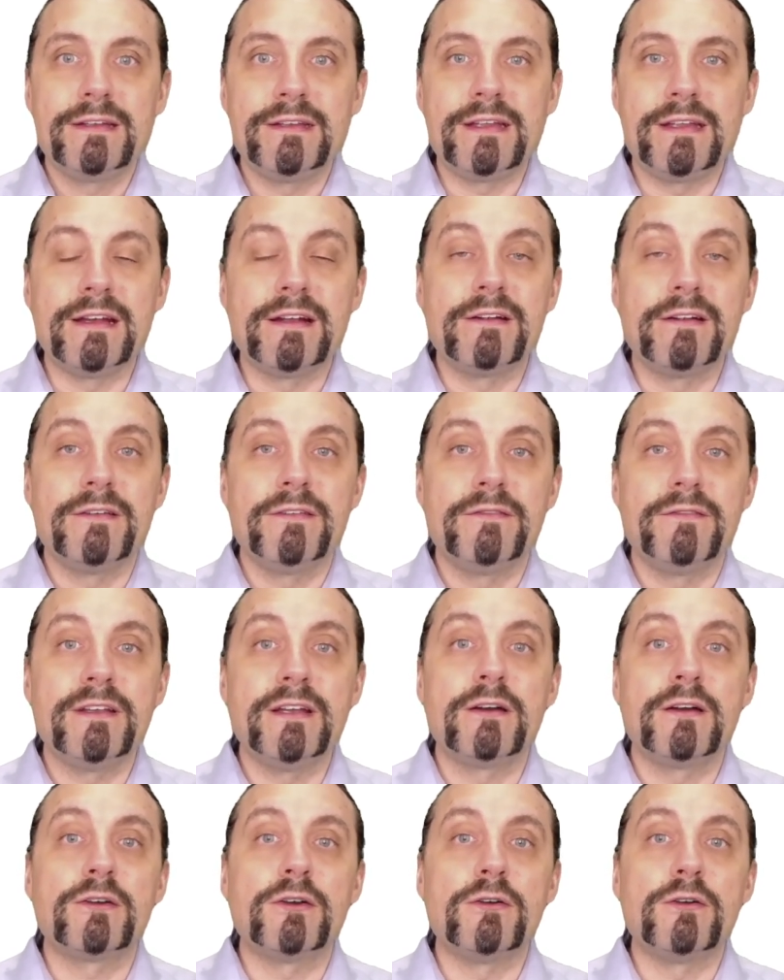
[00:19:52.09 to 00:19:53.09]
There we
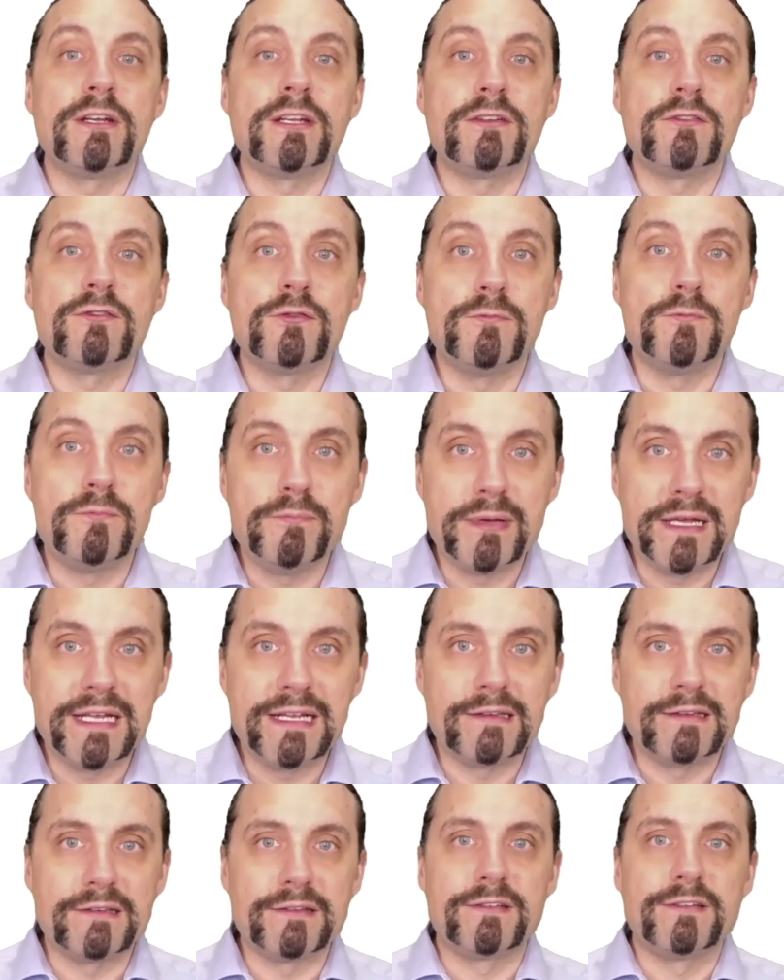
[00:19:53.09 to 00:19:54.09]
are going to
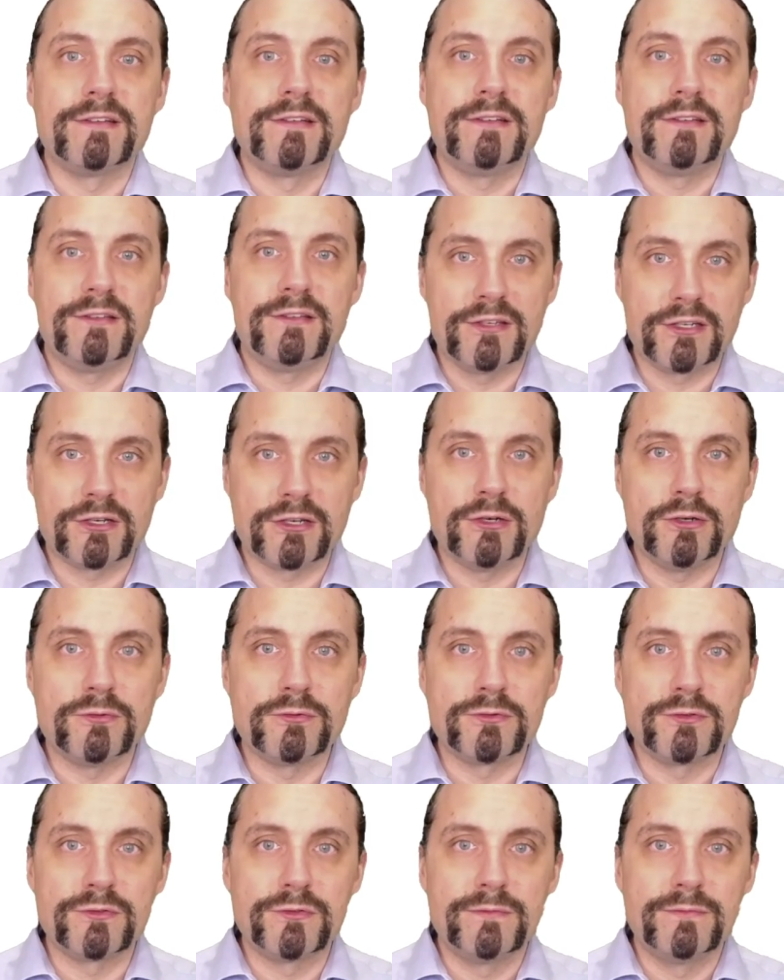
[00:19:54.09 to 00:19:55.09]
build the
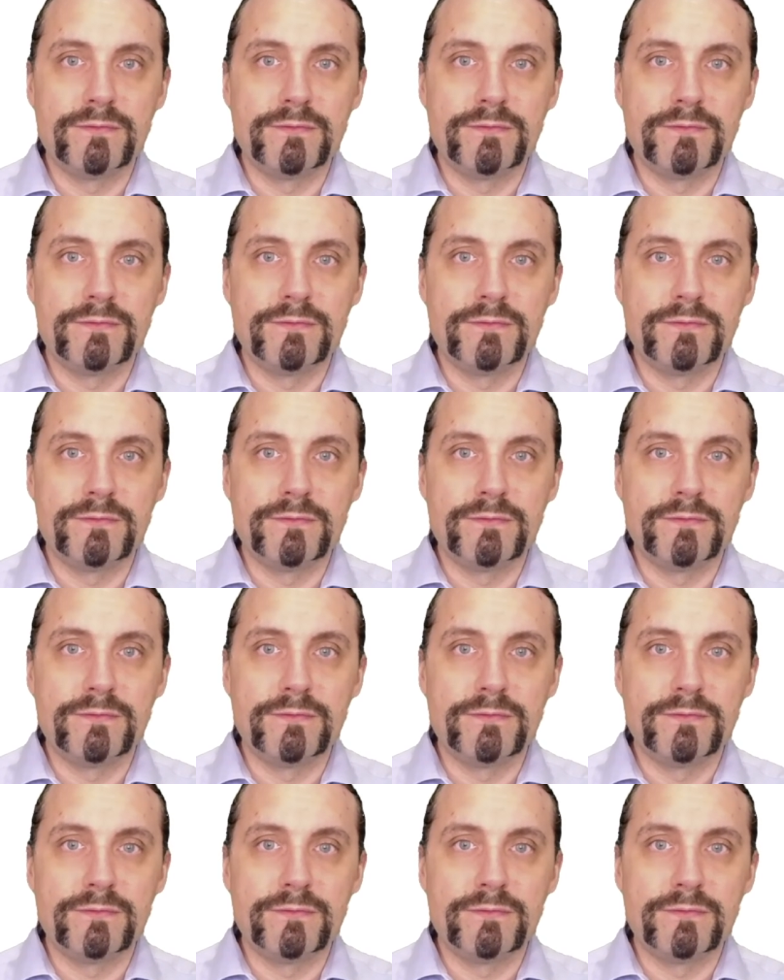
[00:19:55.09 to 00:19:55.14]
code.